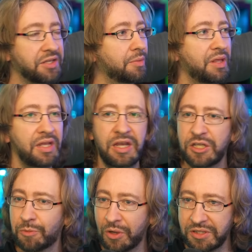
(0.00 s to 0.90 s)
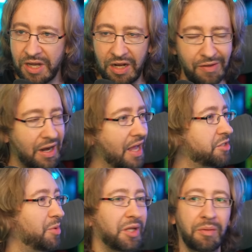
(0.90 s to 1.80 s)
hasn't been the esports side of it, it
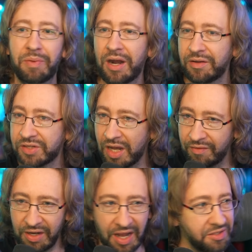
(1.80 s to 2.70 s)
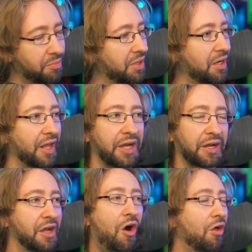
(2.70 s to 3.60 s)
hasn't been the competitive side of it, it hasn't been
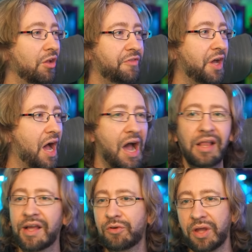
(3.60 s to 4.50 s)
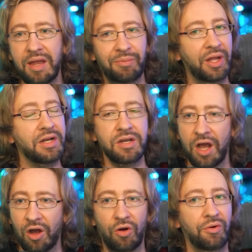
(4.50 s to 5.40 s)
like all of the high level gameplay.
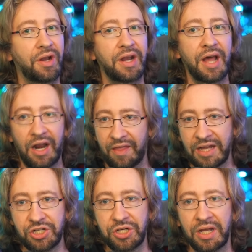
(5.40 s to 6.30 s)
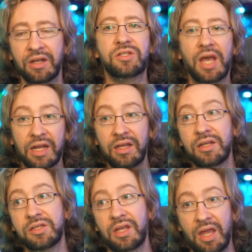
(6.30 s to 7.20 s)
No, none of that shit. Tekken
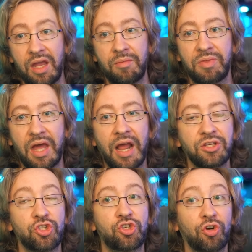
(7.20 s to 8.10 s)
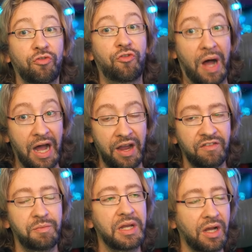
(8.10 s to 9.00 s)
is a game that has
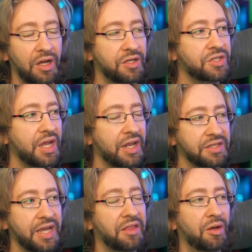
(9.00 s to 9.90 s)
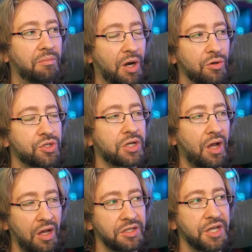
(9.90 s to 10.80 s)
survived because it has had the most
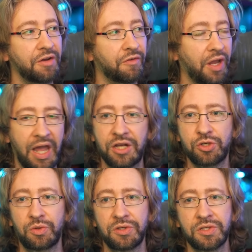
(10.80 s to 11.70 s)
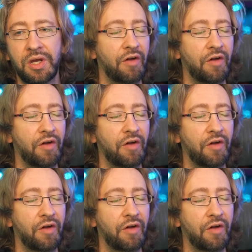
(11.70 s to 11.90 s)
content for casuals